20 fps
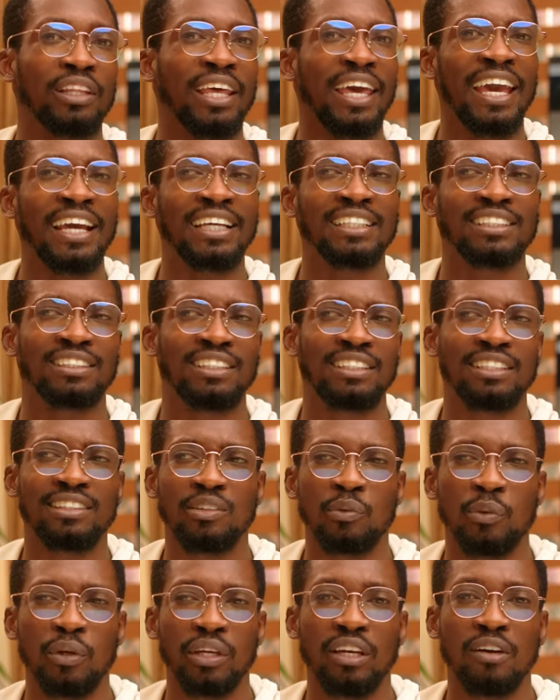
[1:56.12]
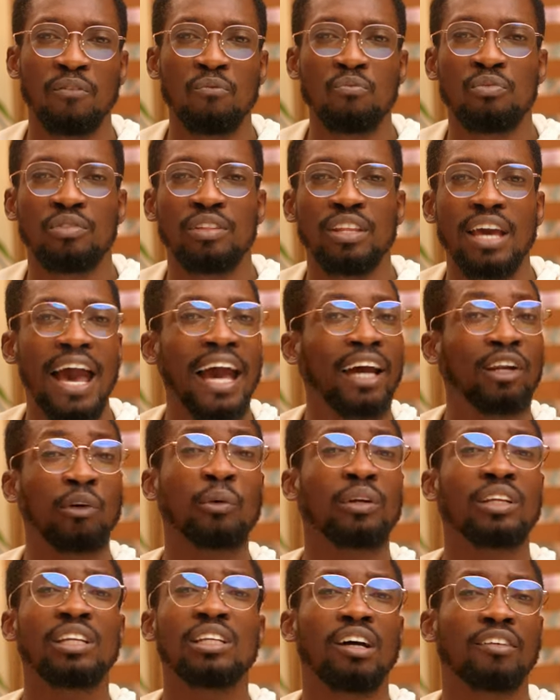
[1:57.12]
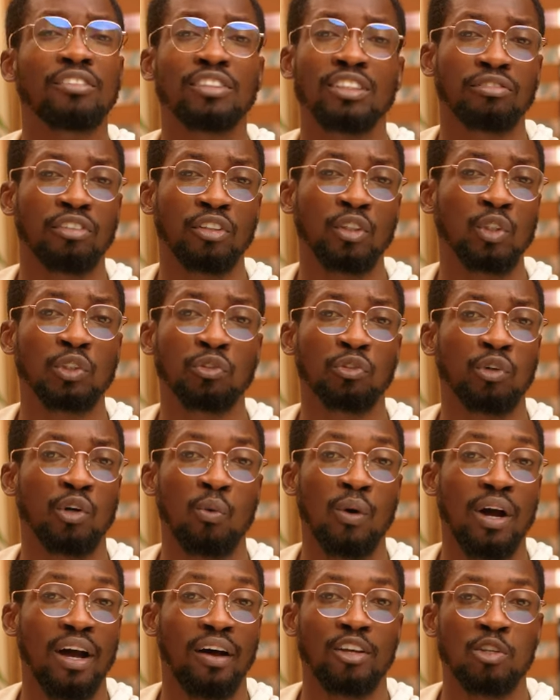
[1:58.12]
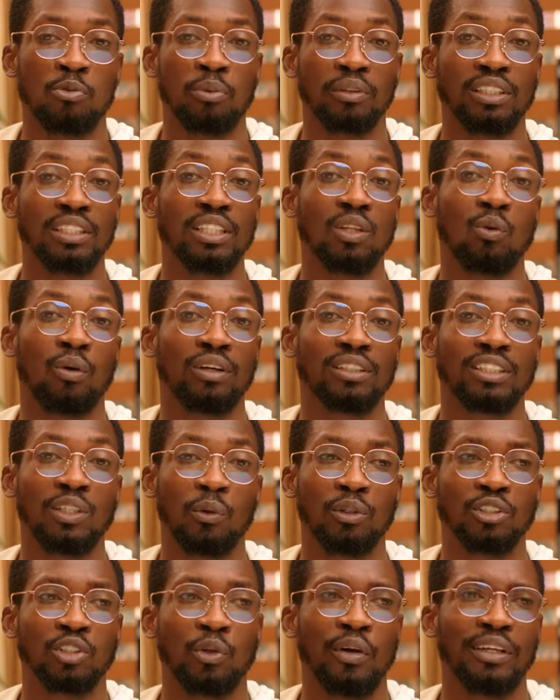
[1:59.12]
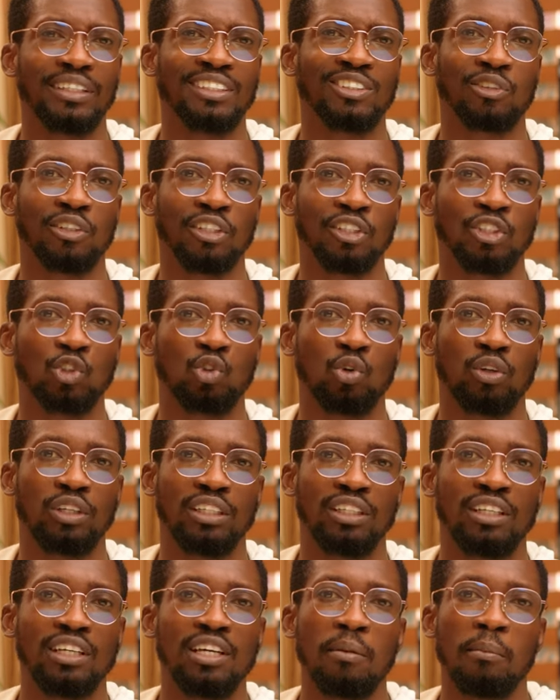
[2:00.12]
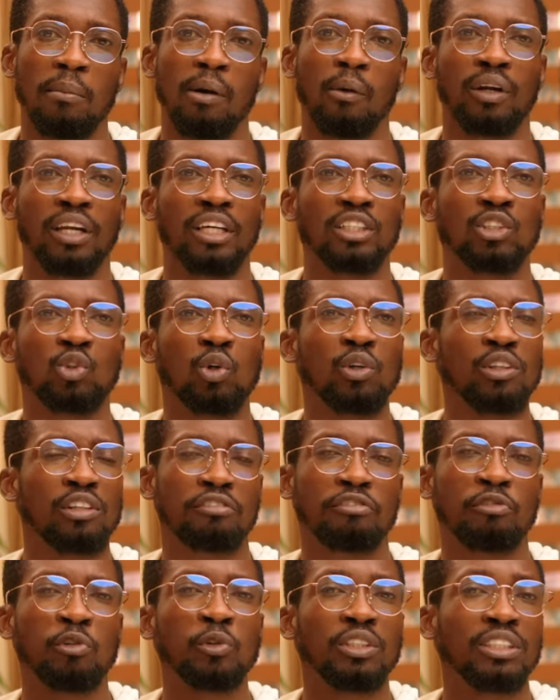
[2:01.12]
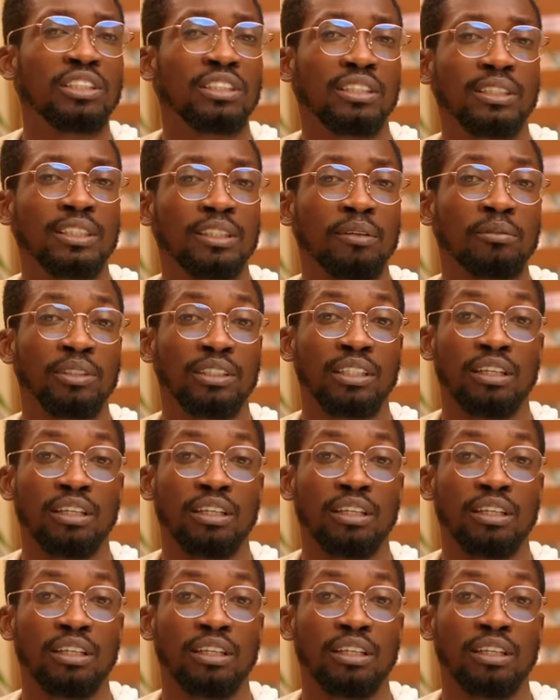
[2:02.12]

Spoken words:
the XT3. I had already loved his videos for a while, especially the ones he was creating on his Sony. But when I saw the Fuji systems